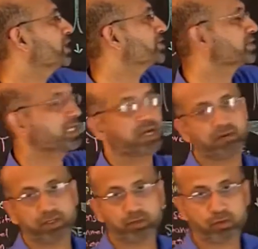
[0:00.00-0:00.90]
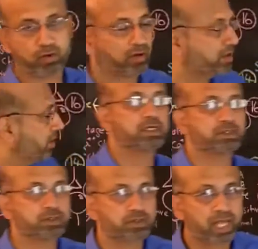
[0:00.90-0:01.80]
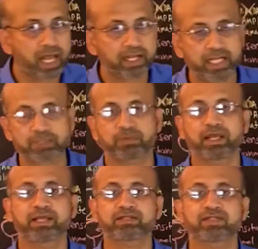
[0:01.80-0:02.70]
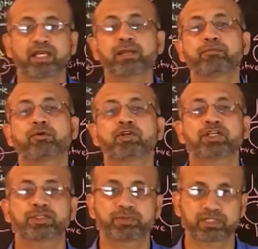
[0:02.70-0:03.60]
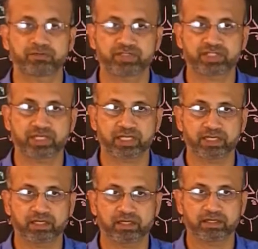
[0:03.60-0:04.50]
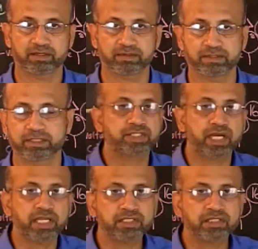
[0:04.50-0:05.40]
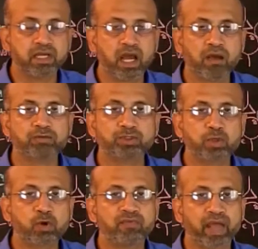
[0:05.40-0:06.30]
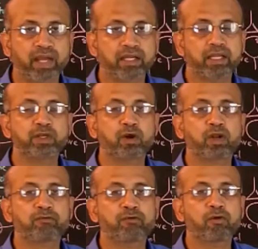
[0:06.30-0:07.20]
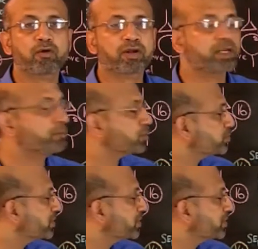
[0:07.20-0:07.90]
this CA1 neuron. So that explains input specificity. Studies have shown that in order for input